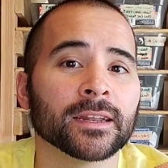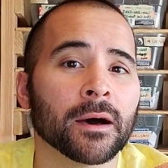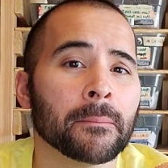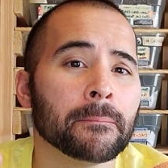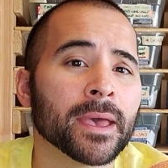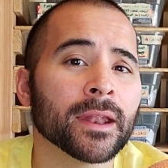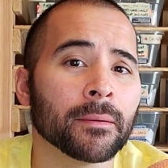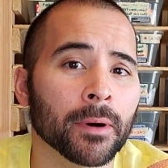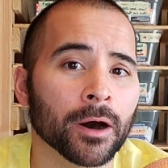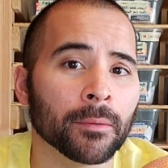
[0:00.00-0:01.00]
a
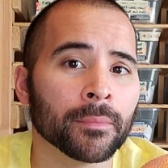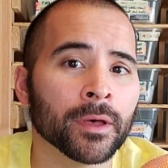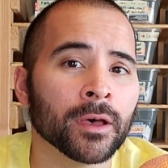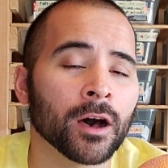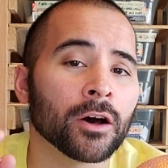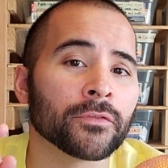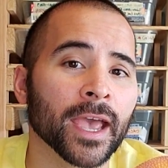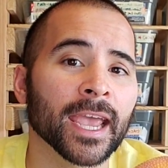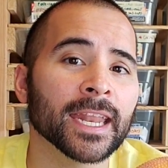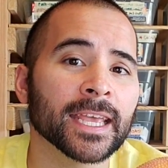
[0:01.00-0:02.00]
minimum of
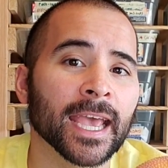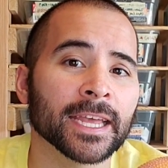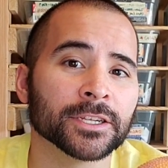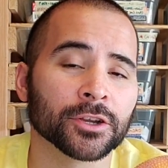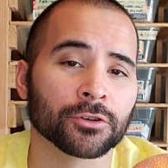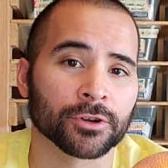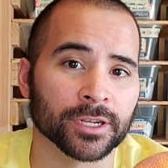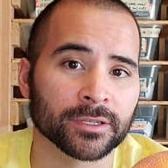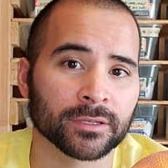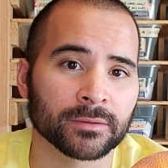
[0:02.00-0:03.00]
88
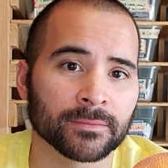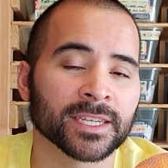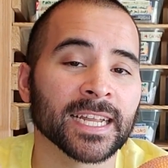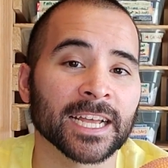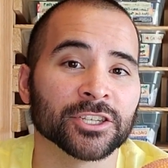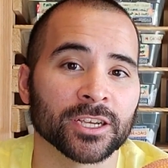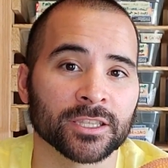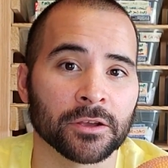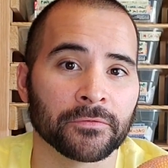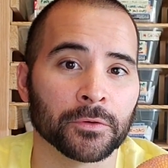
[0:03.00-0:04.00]
degrees to digest
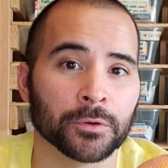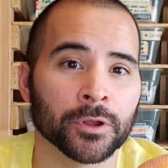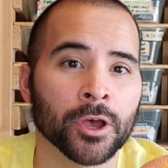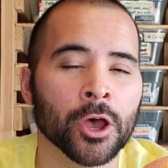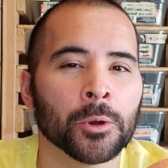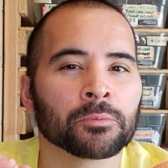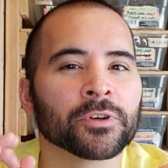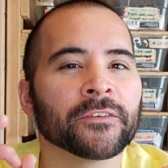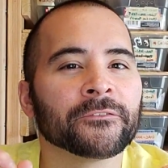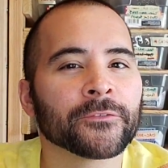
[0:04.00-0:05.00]
their food.
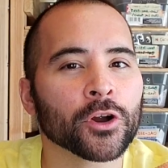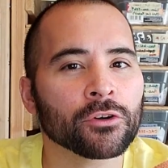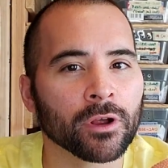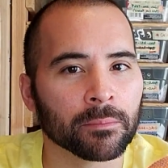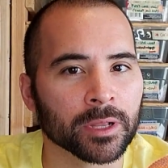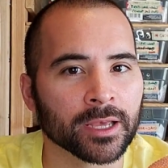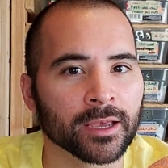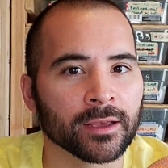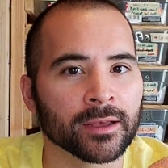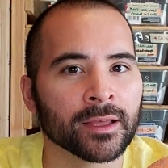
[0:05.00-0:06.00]

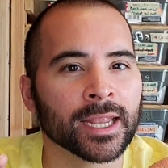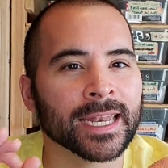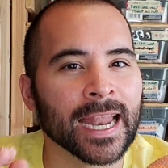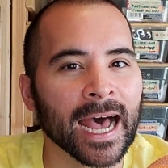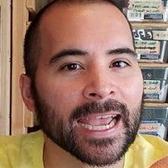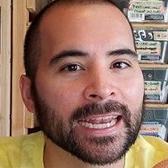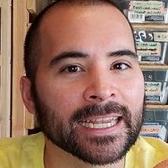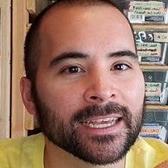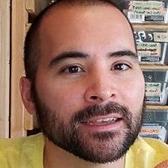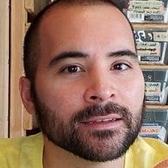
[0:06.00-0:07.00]
Preferably
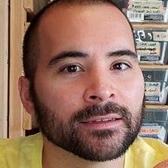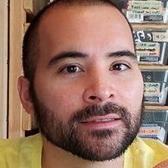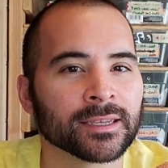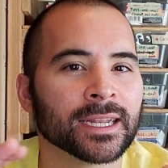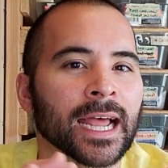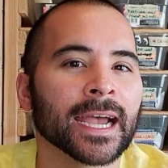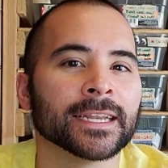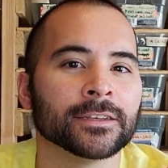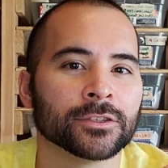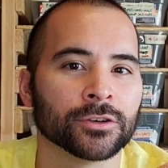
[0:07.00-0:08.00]
90 to
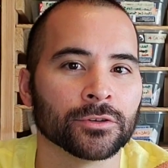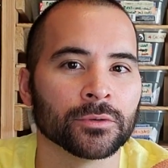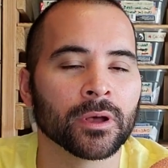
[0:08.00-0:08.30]
92.